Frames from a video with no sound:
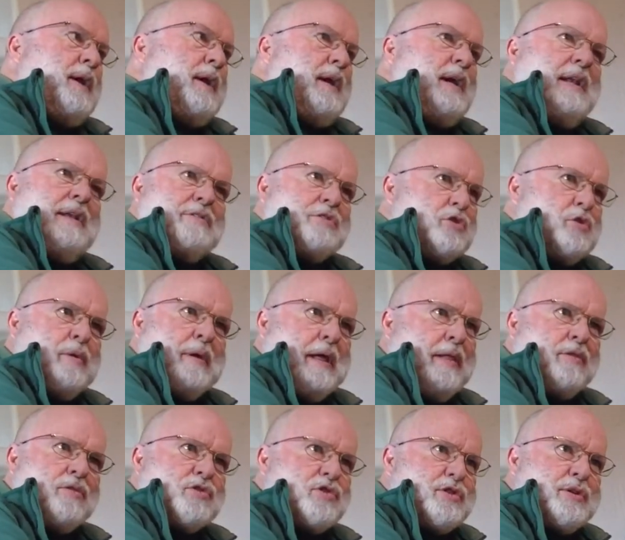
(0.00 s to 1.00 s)
he lives in a
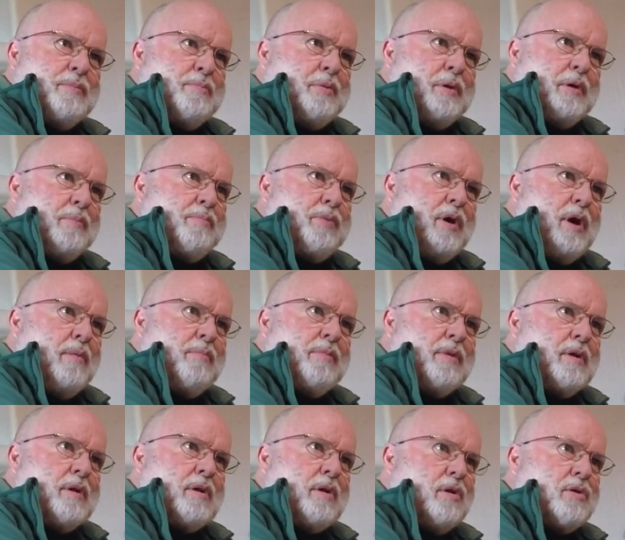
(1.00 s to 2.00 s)
rather simple
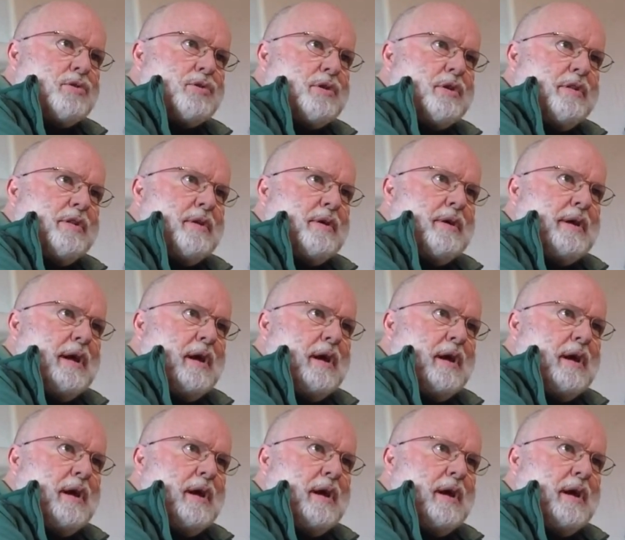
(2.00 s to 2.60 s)
apartment close to the